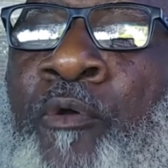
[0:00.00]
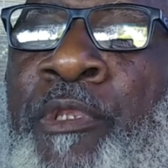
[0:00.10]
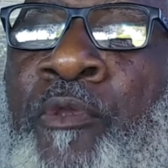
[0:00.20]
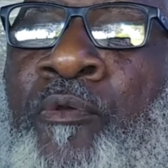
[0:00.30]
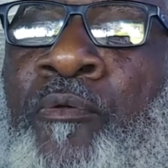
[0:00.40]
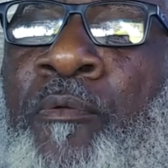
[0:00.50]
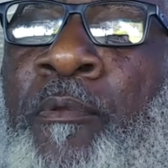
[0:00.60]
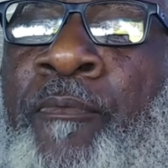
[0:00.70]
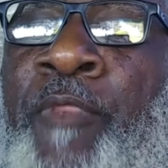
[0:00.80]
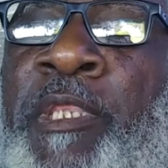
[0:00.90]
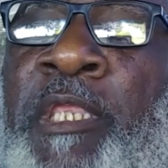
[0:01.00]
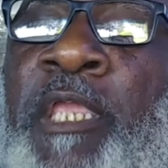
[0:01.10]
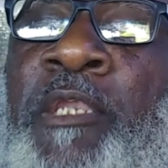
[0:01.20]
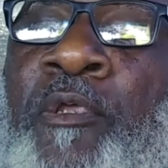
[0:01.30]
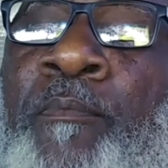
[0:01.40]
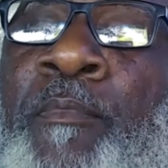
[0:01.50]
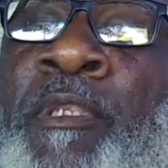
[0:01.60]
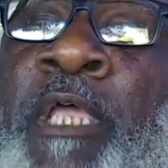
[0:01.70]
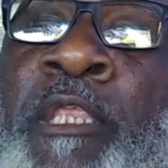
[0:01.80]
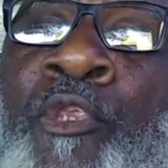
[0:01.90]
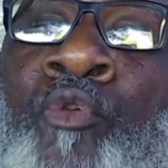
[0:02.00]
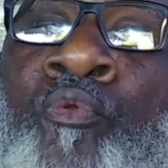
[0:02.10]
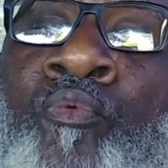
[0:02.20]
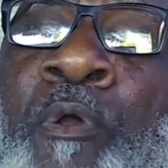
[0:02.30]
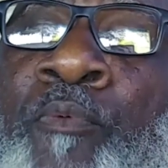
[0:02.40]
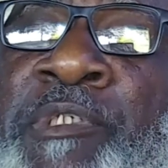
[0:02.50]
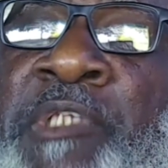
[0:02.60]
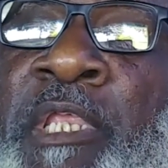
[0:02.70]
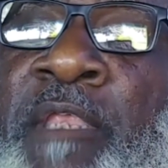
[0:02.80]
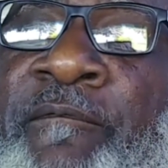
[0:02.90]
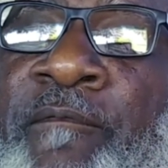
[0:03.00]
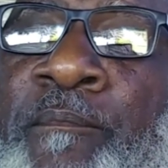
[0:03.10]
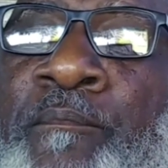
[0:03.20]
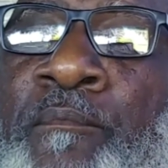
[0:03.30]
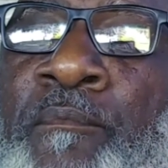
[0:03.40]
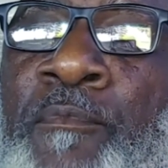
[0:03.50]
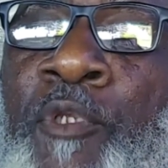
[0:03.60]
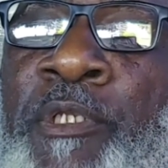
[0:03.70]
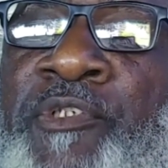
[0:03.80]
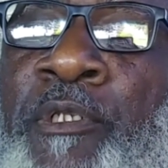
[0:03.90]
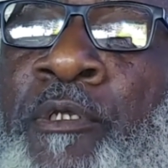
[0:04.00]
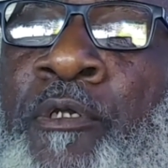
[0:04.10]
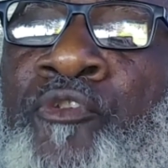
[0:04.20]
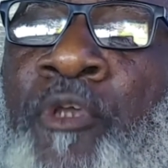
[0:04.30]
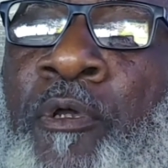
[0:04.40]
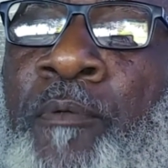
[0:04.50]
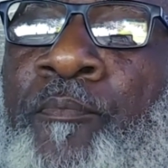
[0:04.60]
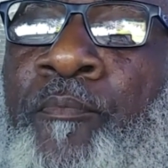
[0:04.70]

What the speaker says: you the kingdom that you will receive. Listen good, y'all.